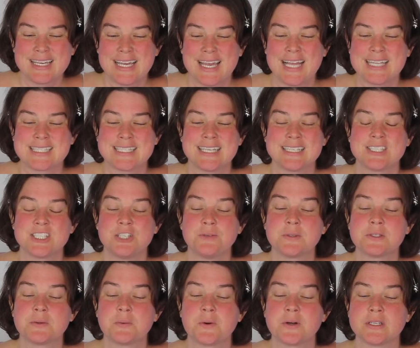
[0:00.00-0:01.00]
It says she
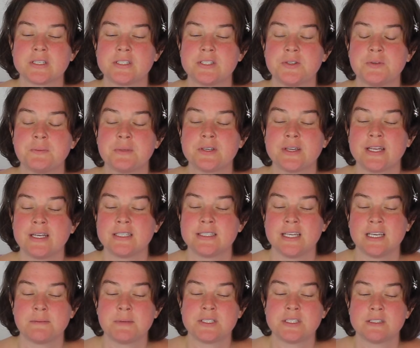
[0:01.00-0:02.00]
was awarded two million in
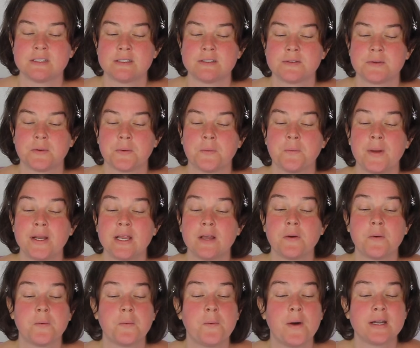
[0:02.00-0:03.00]
damages,
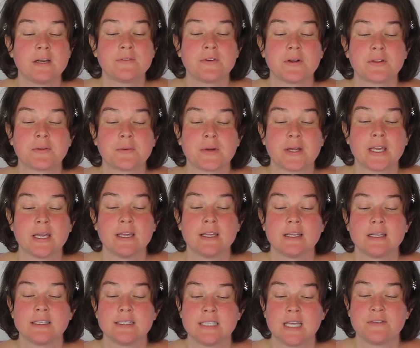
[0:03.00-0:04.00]
winning one of her
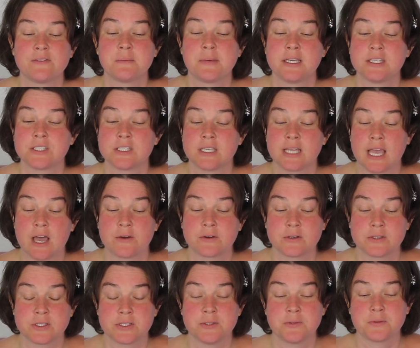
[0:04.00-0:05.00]
three defamation
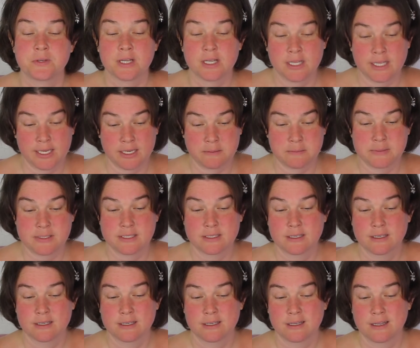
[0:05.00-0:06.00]
countersuit claims.
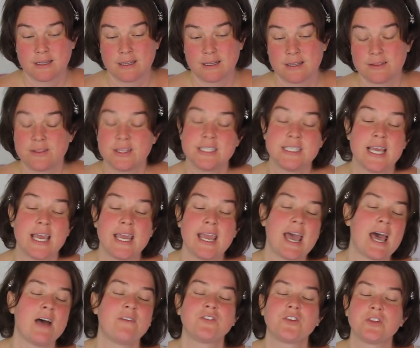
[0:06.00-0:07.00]
The day
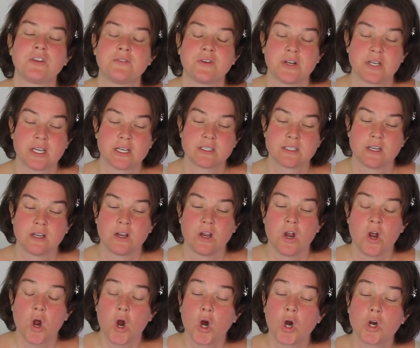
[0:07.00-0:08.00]
after the verdict,
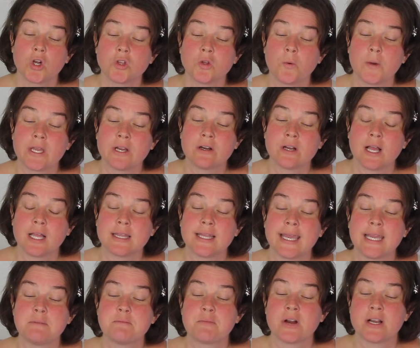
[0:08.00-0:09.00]
her lawyer
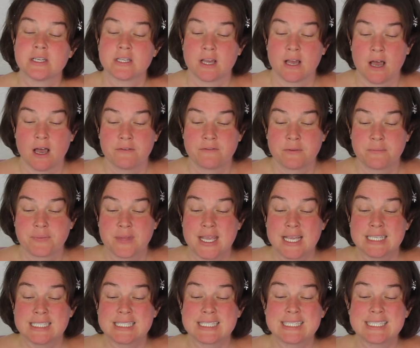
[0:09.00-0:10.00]
Elaine Bredehoft
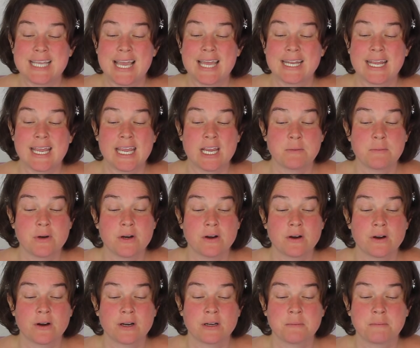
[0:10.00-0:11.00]
said Amber
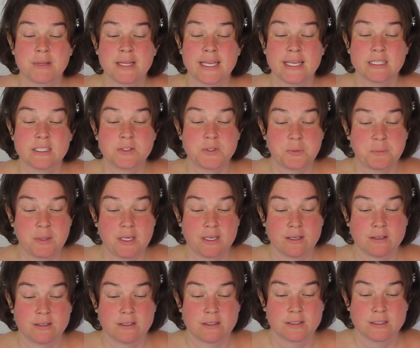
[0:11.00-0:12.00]
Heard planned to
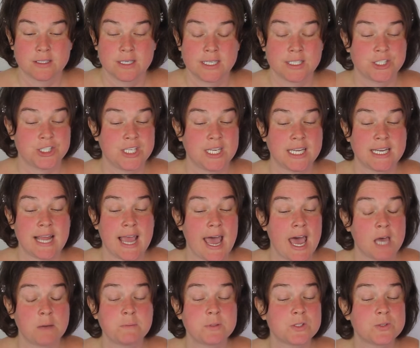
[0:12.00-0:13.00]
appeal, and she can
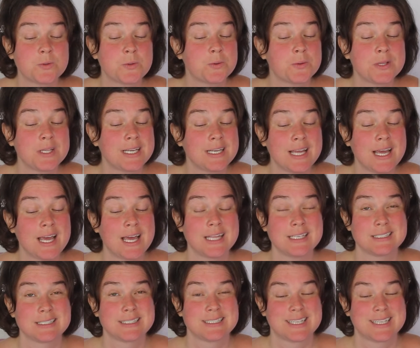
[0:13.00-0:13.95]
absolutely not